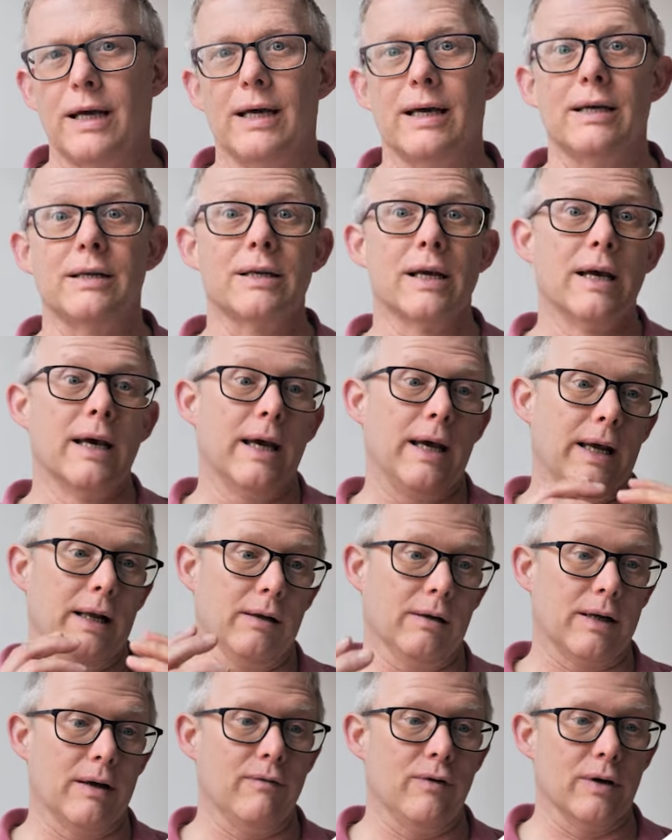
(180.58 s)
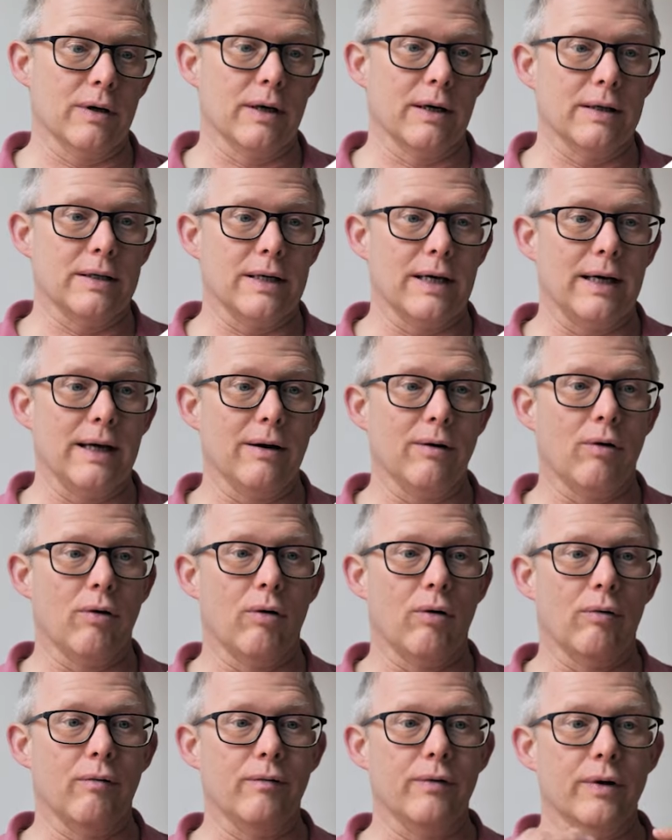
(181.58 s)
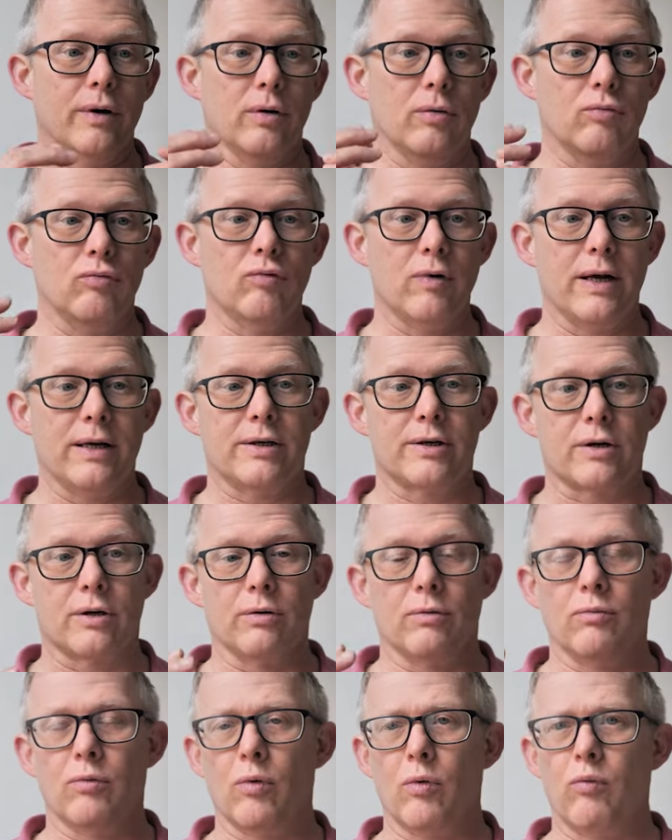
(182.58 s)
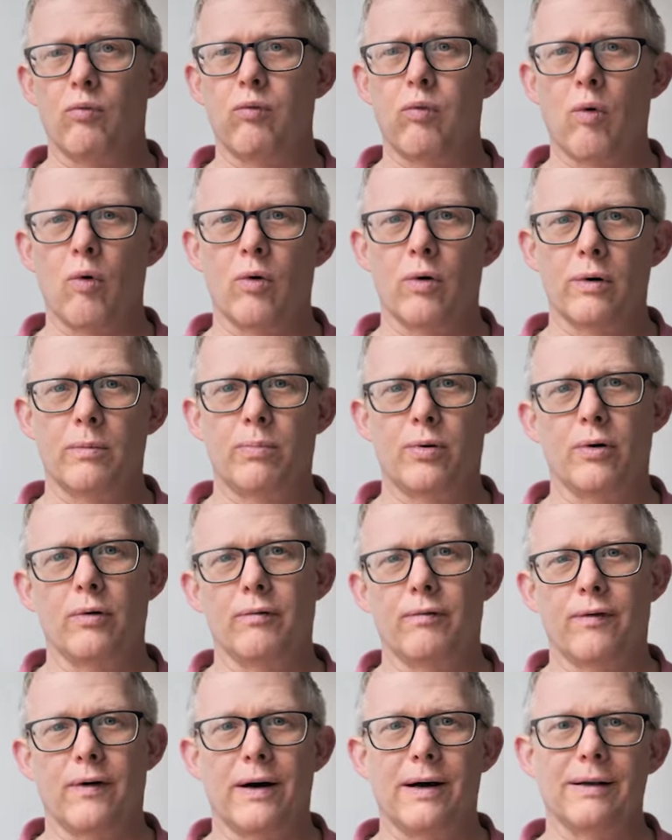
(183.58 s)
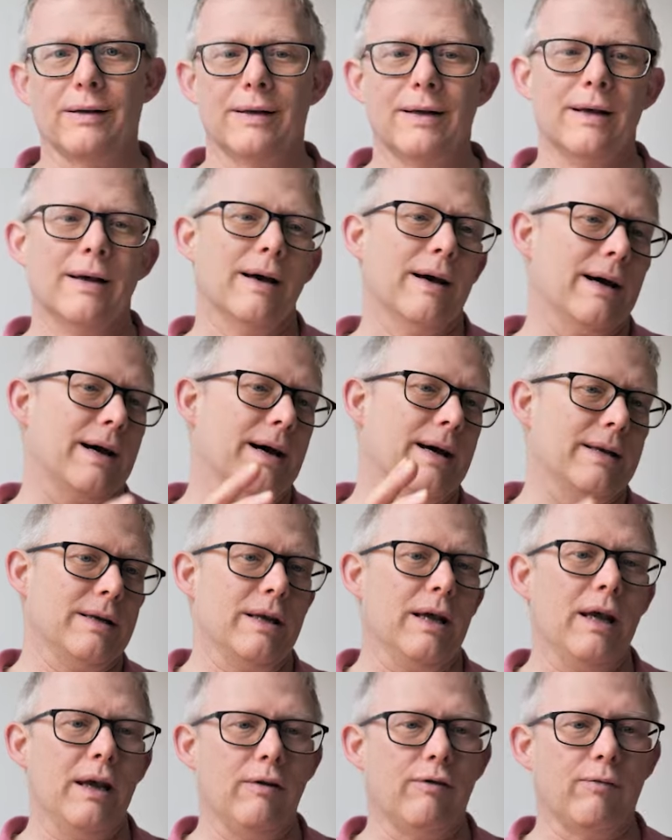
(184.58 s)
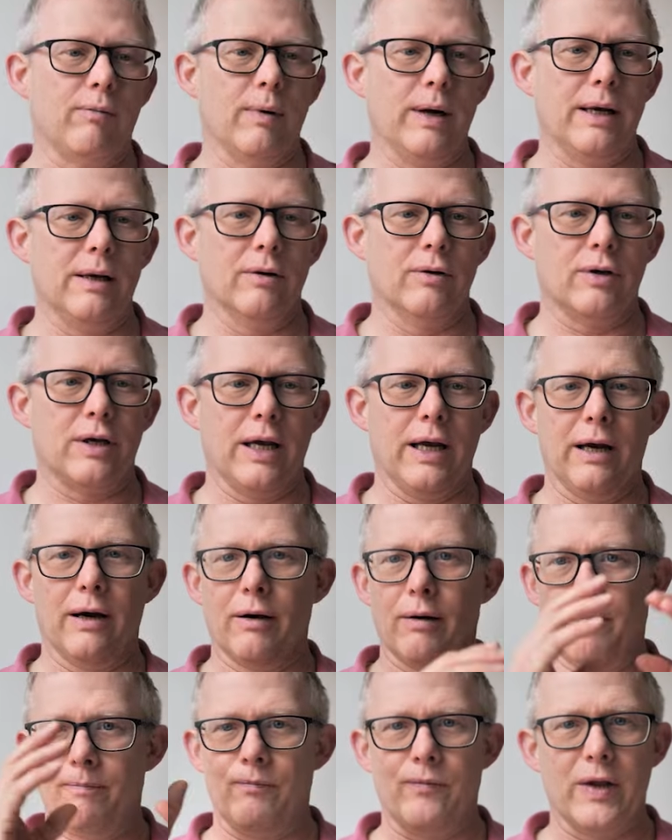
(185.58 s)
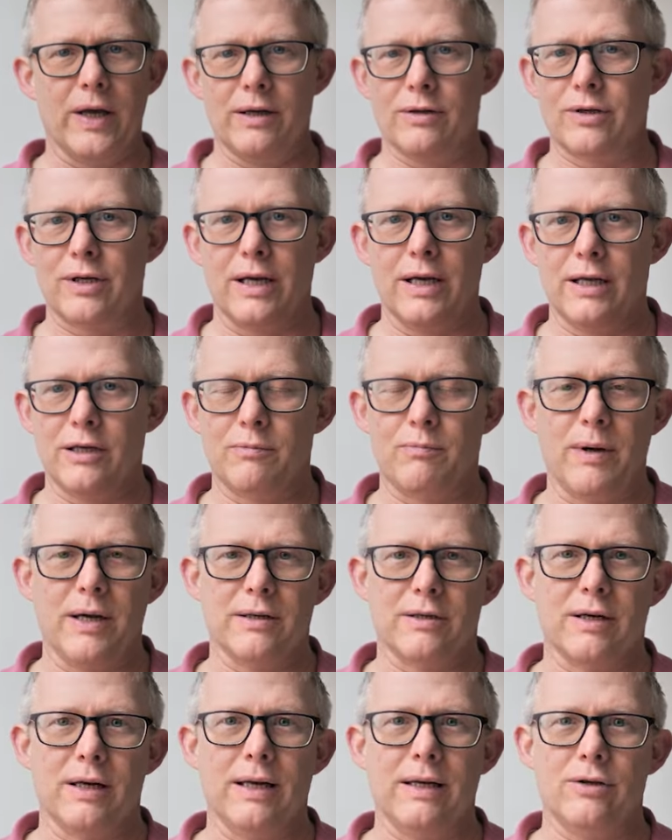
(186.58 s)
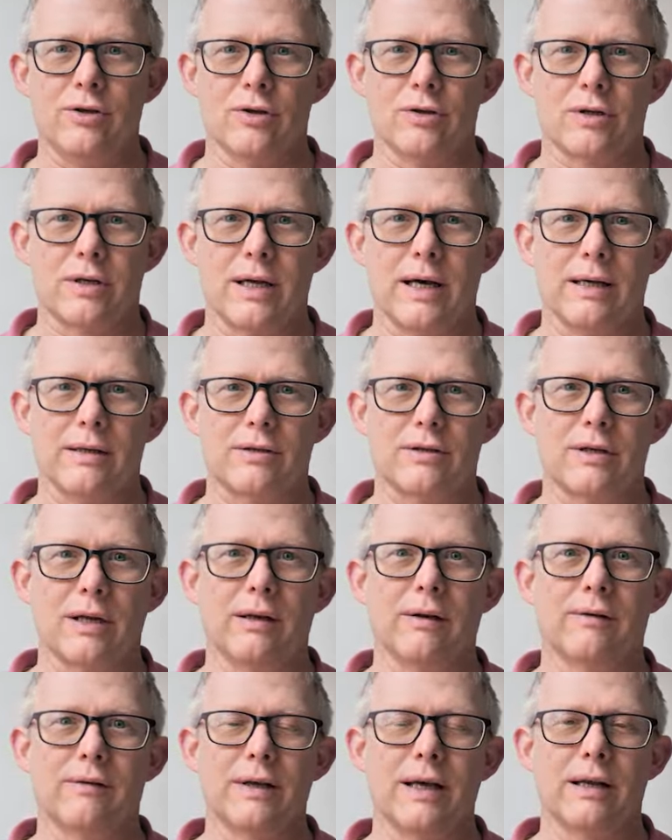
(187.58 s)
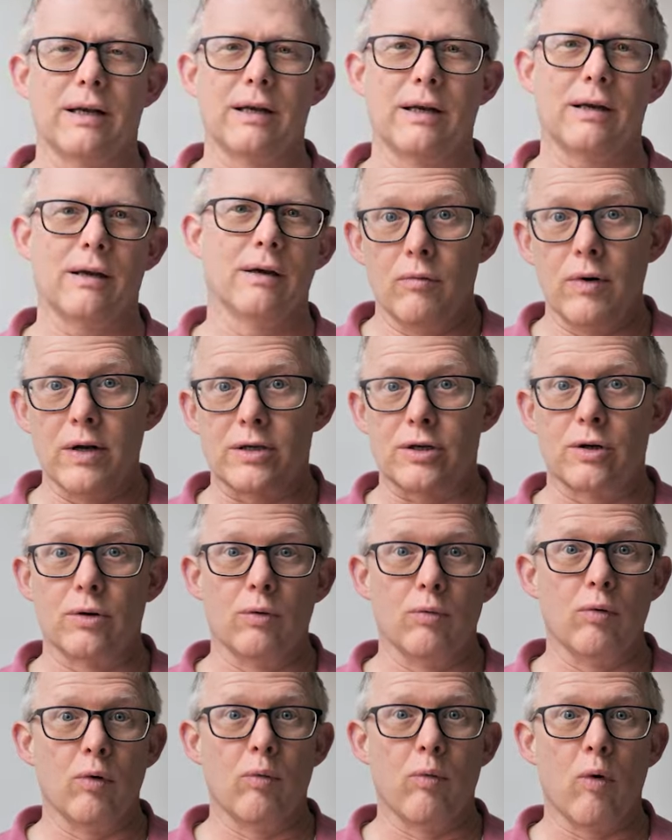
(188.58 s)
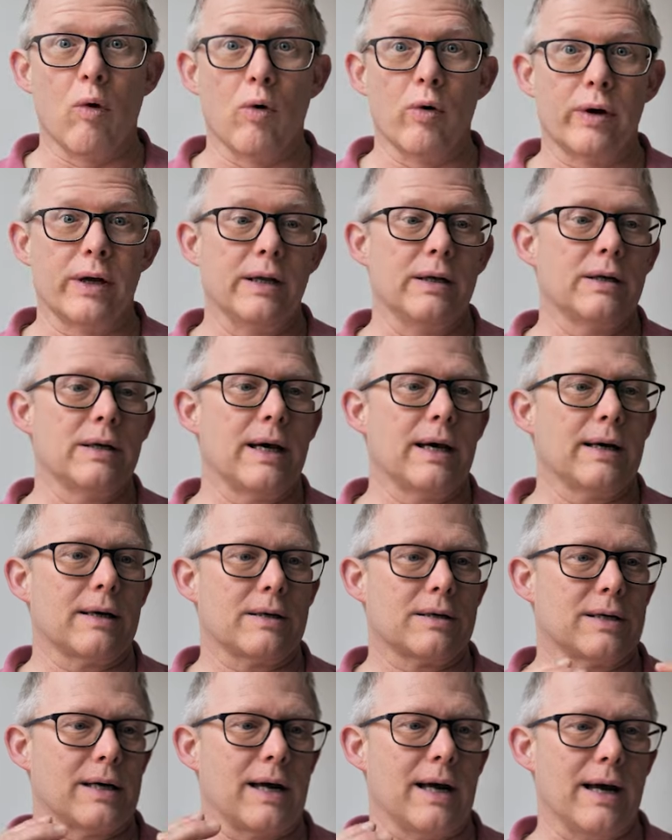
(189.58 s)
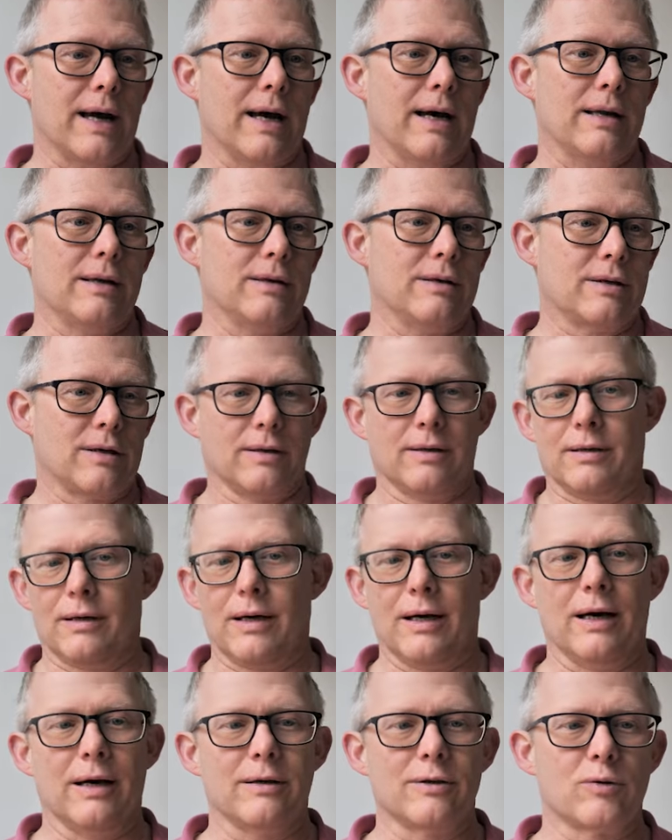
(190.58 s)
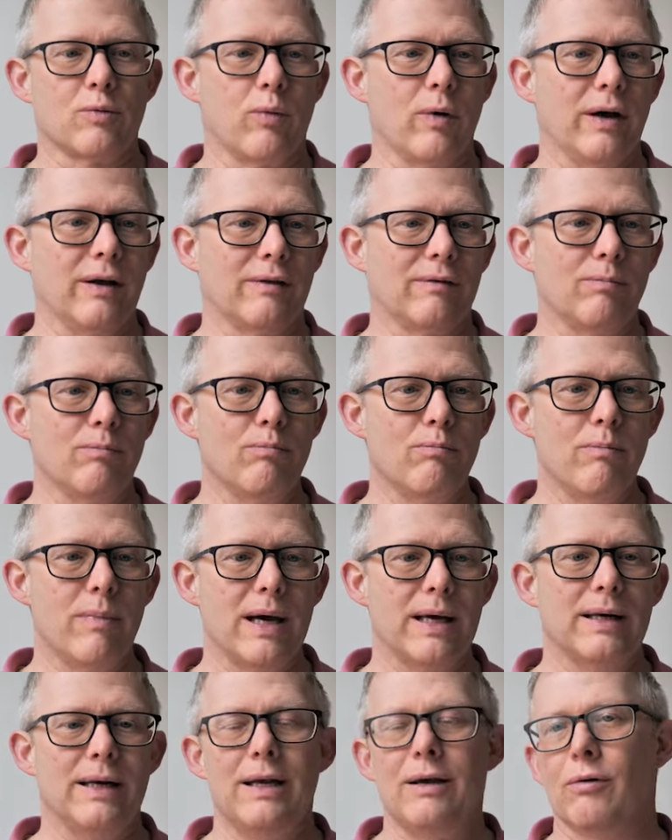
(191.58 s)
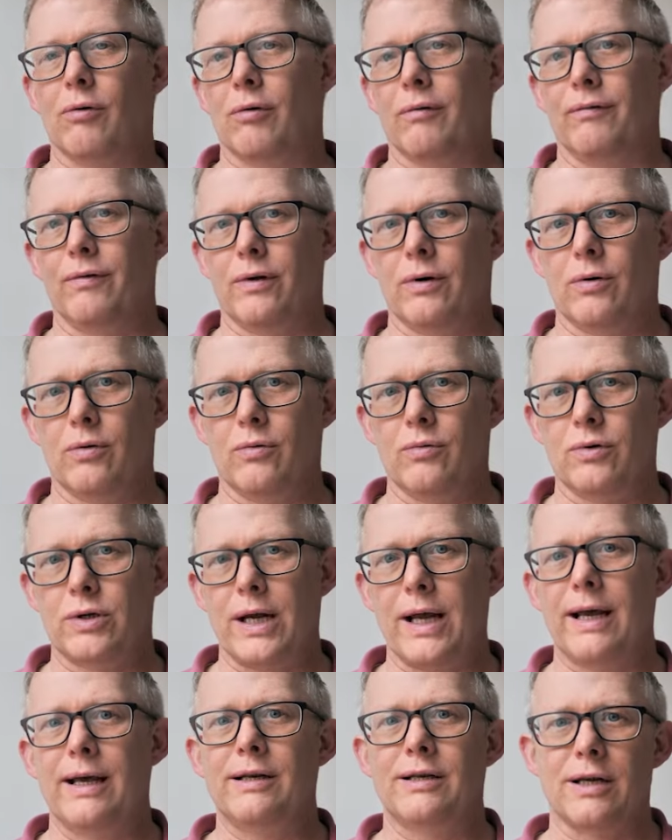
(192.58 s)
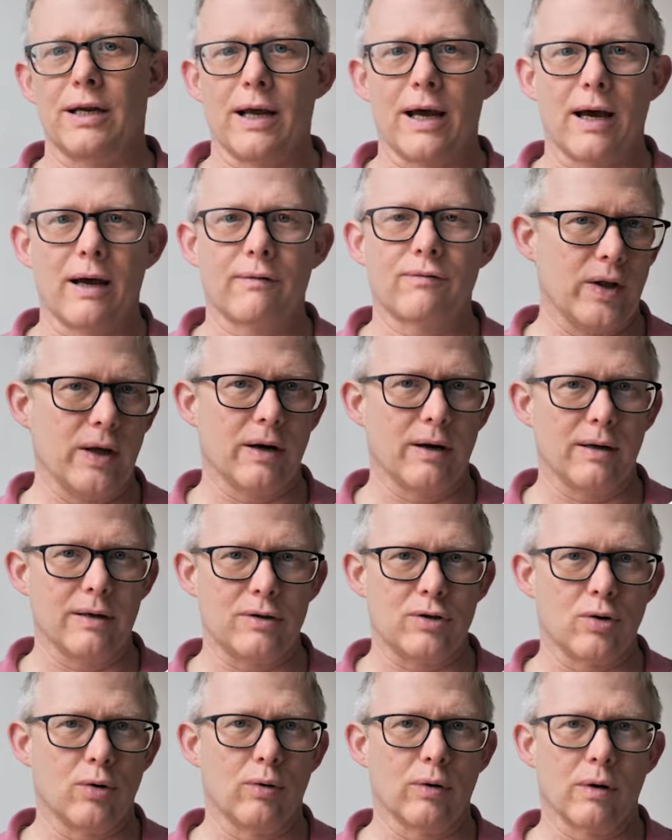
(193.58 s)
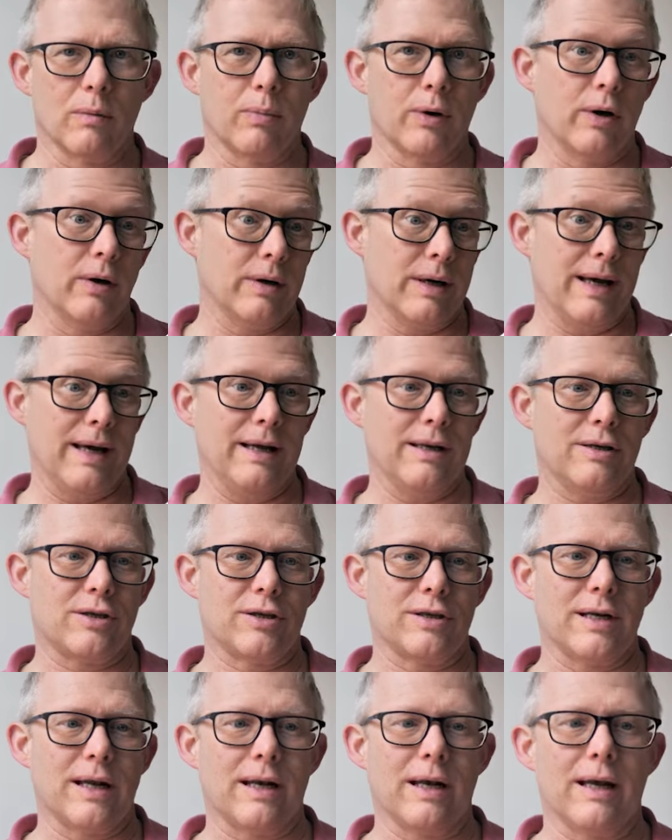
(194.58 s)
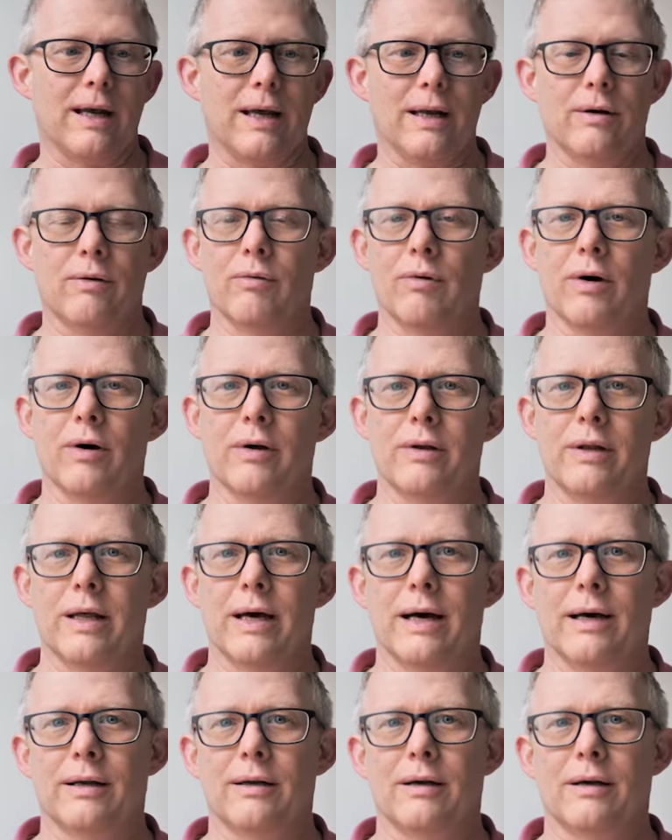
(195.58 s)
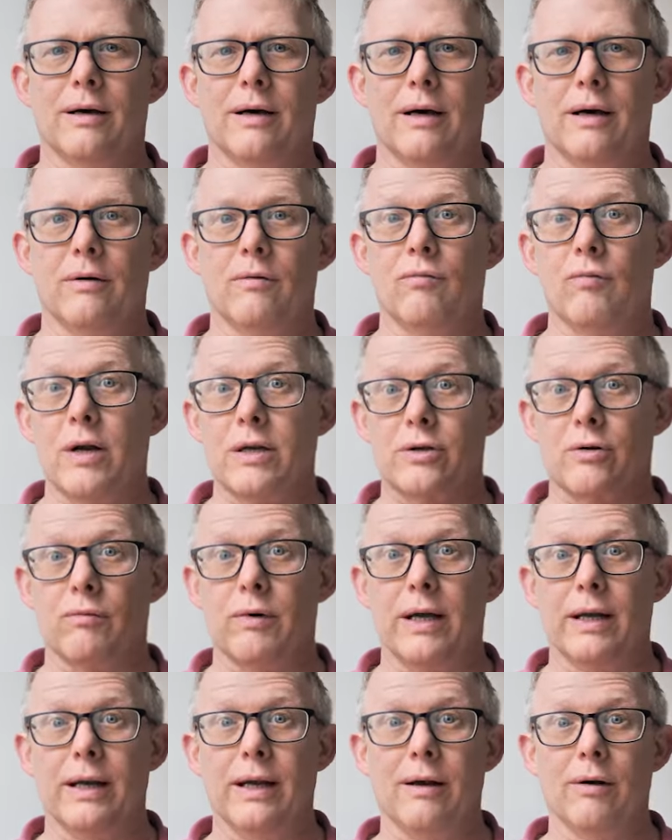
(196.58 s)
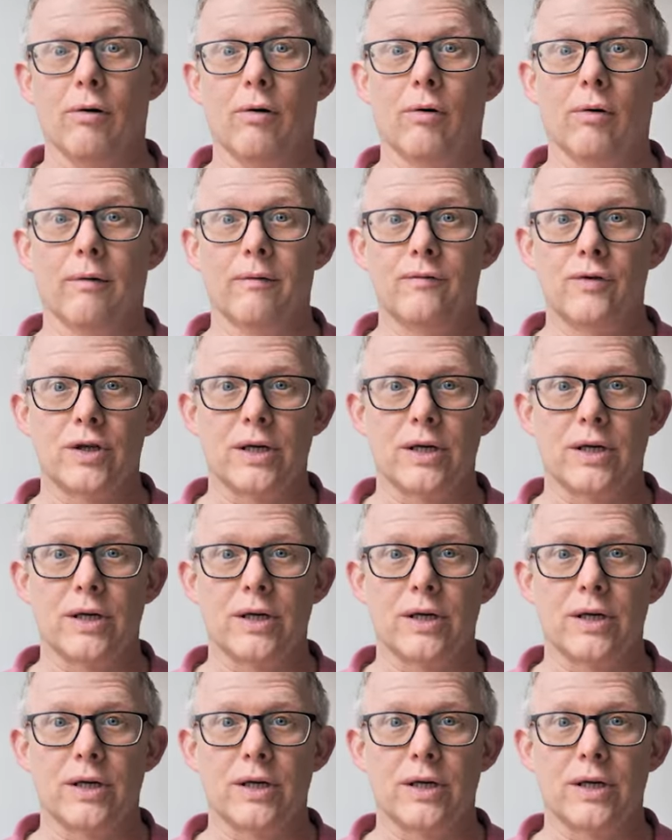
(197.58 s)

is. It'll give you an idea of the risk to reward profile, and if we look here, this is basically just that synthetic risk to reward index. And as with many of those ETF that I talk about, it's sitting in around that risk rating of